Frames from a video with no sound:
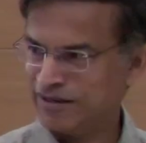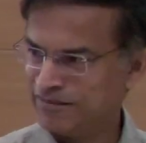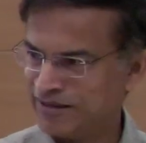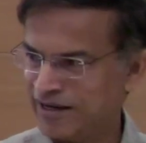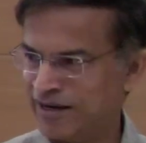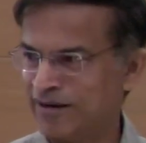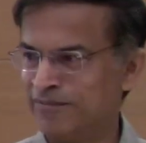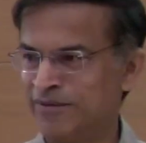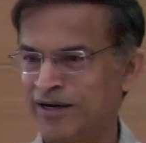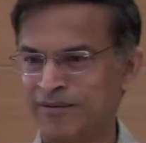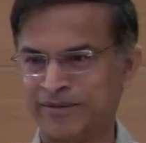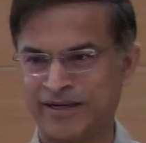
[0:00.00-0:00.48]
Abhi
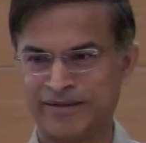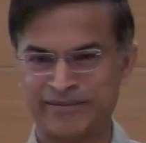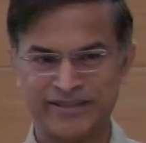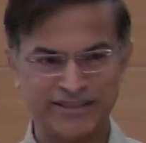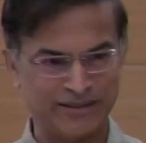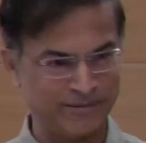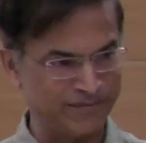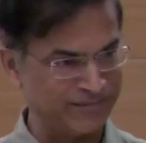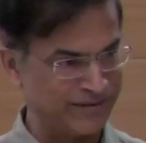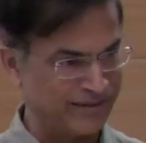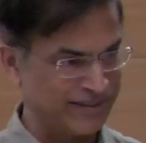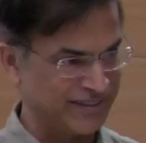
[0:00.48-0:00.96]
hamara
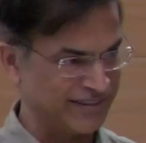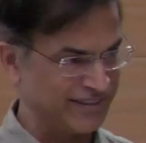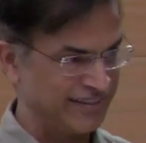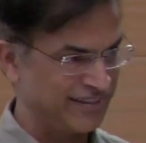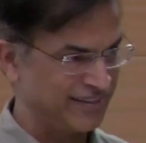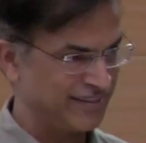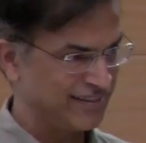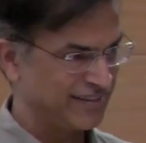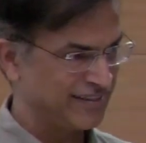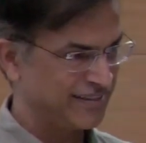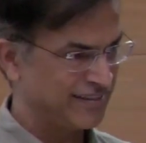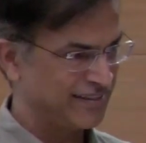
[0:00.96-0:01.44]
chip ban gaya.
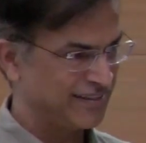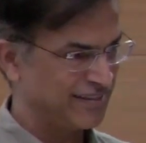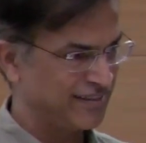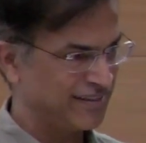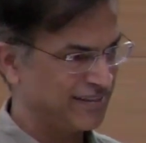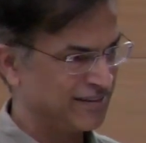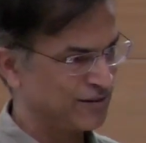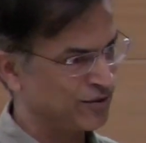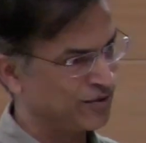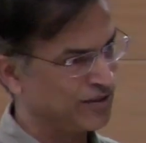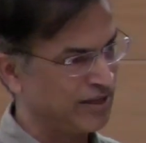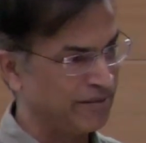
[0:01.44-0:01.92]

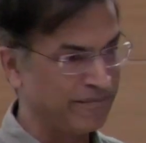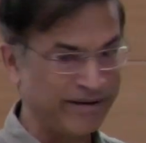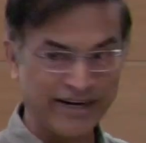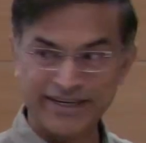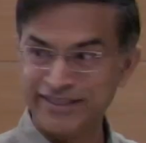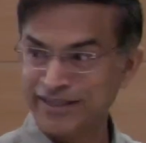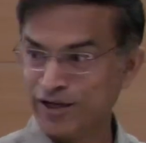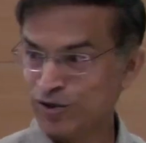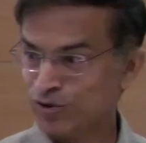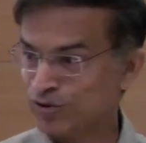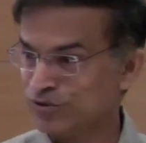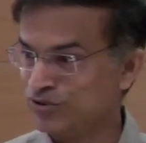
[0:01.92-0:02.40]
So they made
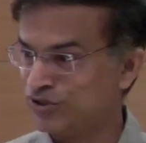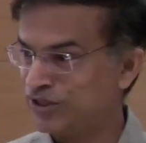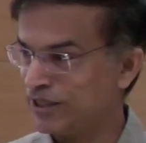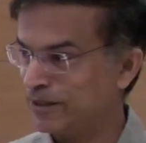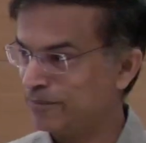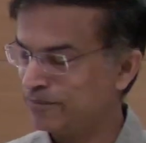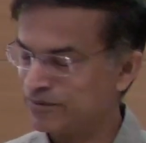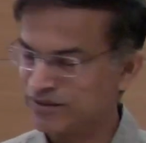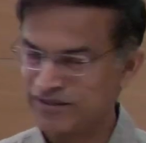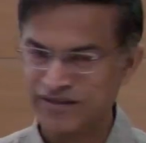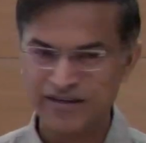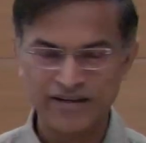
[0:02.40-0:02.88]
their own
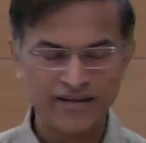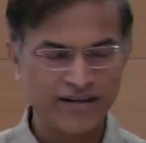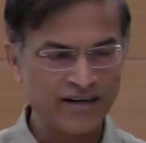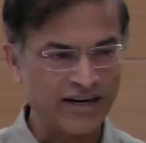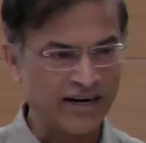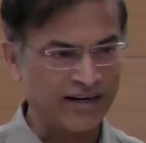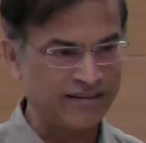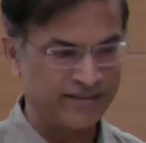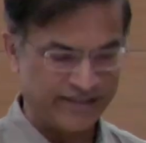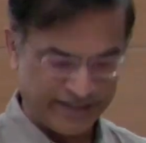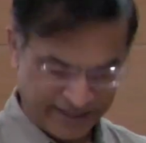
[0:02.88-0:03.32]
chips and